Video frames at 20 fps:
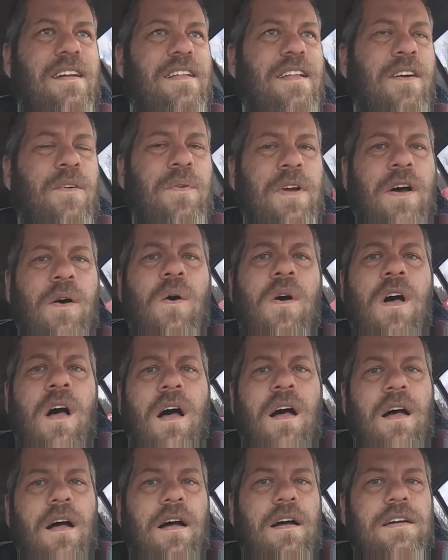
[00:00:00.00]
There we go.
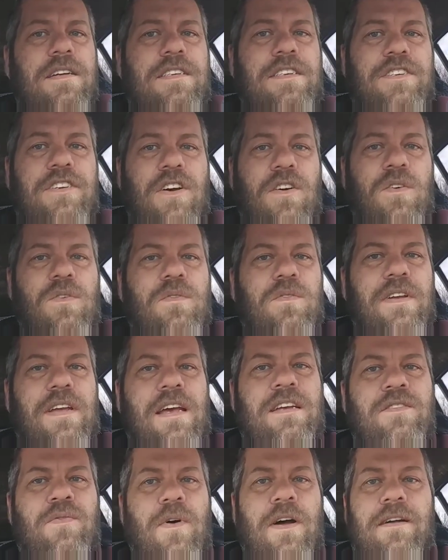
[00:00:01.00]
So,
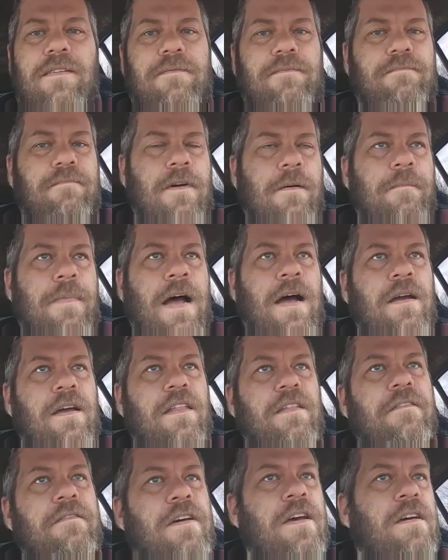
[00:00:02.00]
guess what? We're back
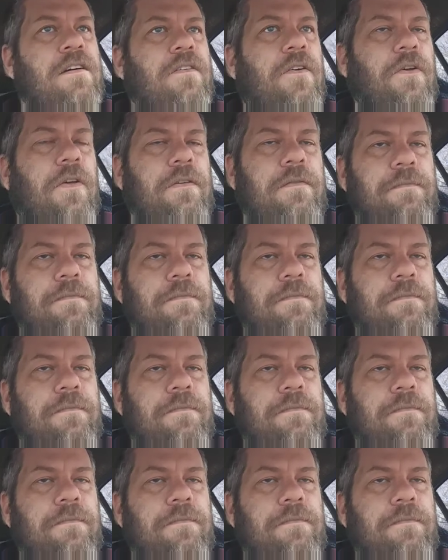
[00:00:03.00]
in the vehicle.